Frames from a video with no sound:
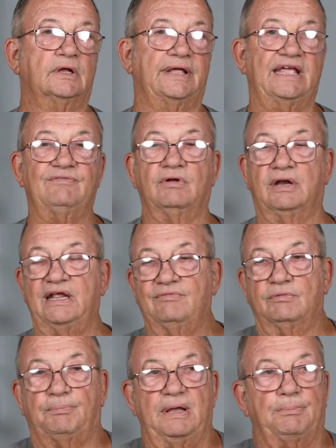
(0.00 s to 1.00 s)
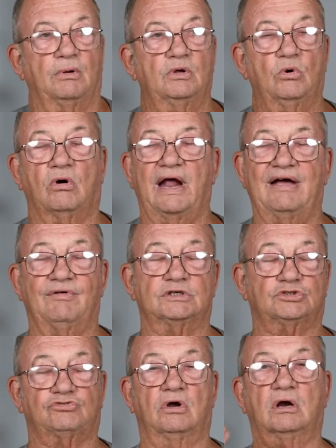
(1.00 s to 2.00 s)
Even even people who are having a
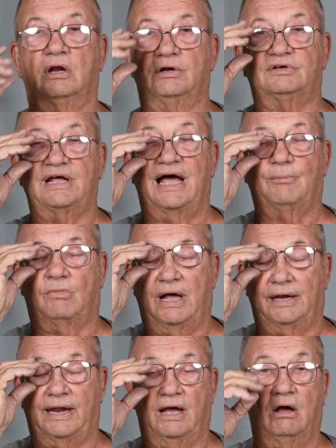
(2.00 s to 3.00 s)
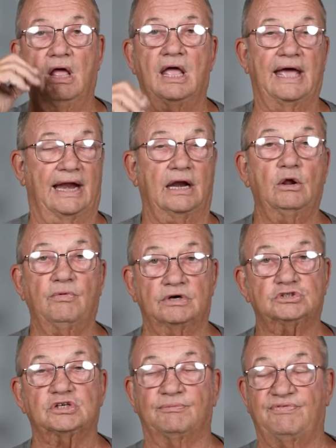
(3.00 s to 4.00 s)
struggling time right now, and I know
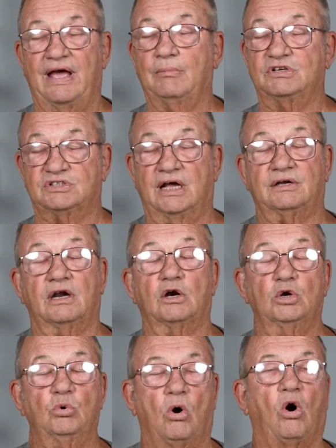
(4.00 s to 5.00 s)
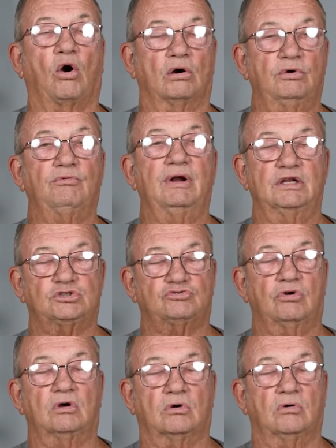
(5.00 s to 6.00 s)
there's some families out there who are who really
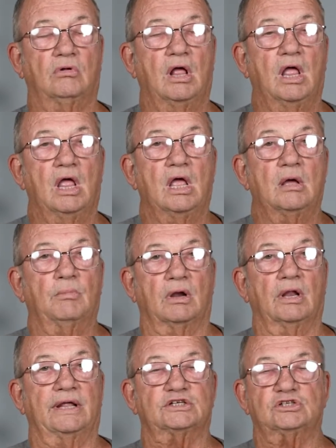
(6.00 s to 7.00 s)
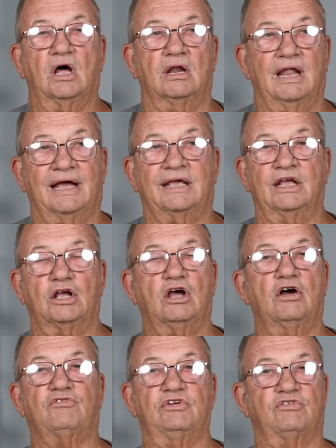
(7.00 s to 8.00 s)
struggle, but it's not like in
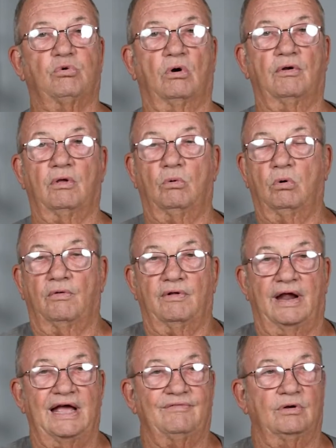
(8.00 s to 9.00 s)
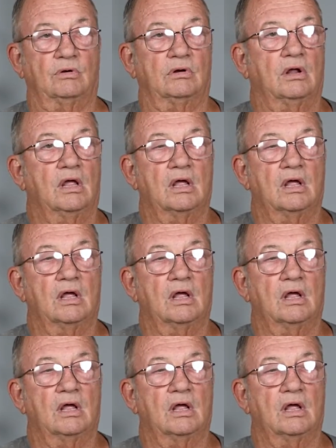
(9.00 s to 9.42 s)
countries where where they're having